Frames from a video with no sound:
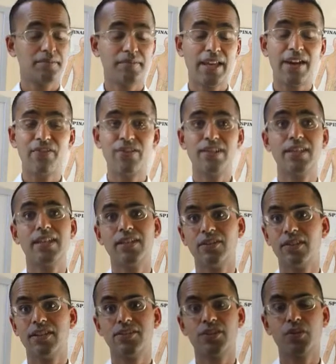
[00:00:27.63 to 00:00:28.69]
Every day
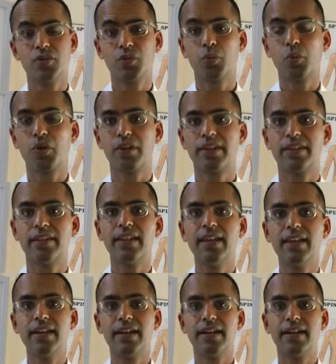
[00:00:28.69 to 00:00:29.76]
you get to go to work and
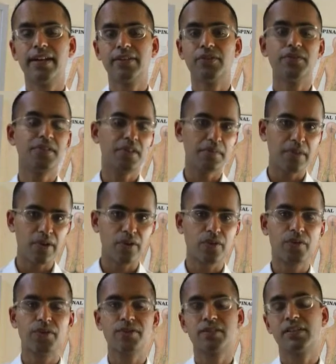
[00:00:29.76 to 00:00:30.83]
you see
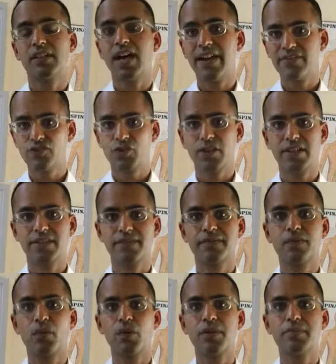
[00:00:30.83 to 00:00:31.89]
miracles, lives
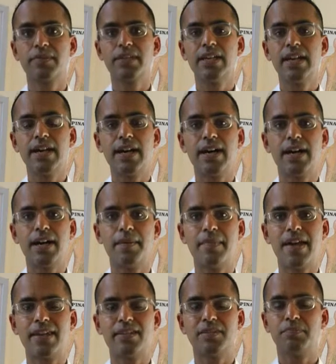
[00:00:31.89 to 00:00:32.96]
transformed,
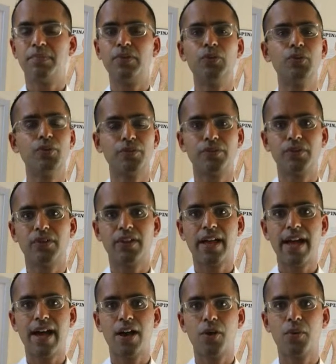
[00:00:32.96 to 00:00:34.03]
and it's beautiful
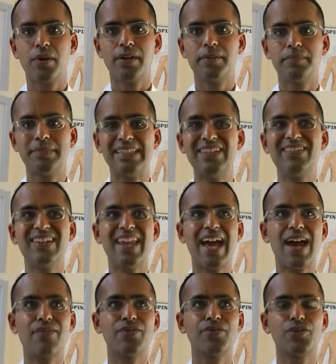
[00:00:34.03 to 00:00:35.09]
how even
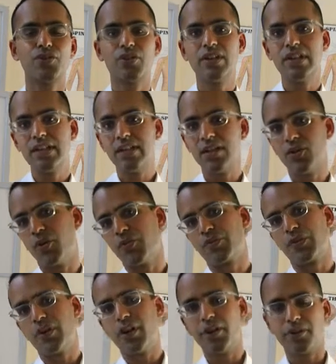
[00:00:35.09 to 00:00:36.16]
after
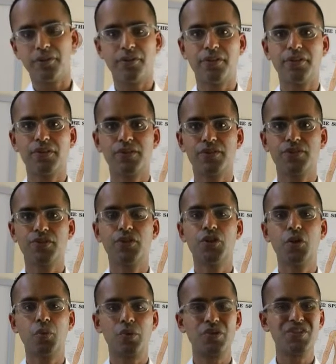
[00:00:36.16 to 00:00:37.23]
over 100 years, you
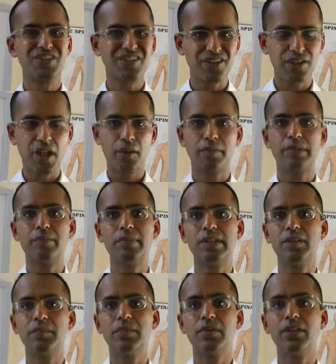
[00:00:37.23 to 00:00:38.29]
know, we're still helping
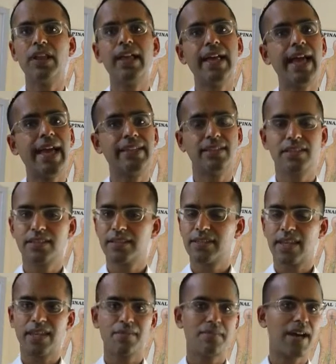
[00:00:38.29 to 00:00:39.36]
people and just
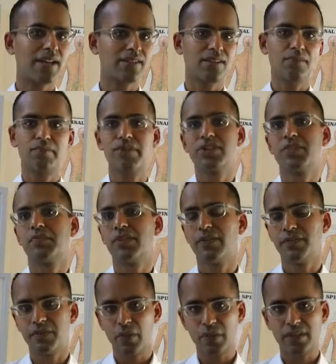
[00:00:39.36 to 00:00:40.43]
staying back to the principle
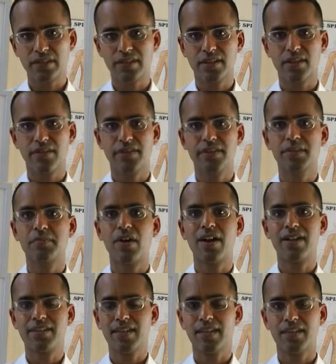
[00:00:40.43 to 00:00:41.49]
of focusing on the
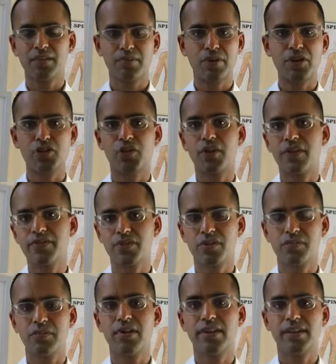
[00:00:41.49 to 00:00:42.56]
spine, taking the pressure off so
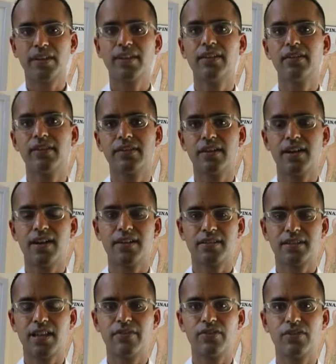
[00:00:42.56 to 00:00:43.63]
the body can heal at the
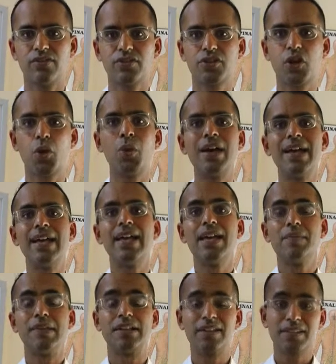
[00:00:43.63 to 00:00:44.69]
highest level. So
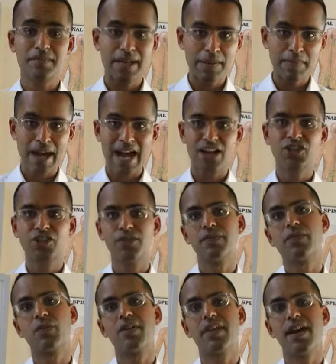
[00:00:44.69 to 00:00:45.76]
because of my passion
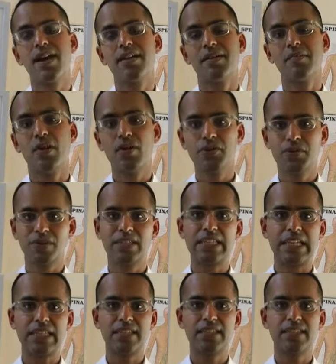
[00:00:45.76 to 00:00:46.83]
for that, I'm also
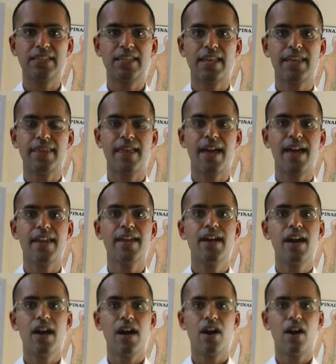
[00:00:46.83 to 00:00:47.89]
excited to say that
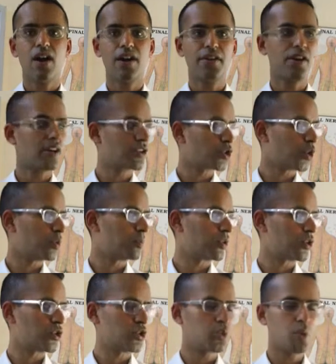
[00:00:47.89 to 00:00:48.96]
on
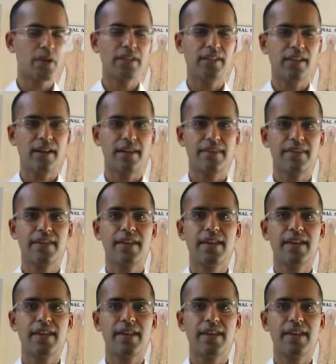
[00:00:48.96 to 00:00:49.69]
October 29th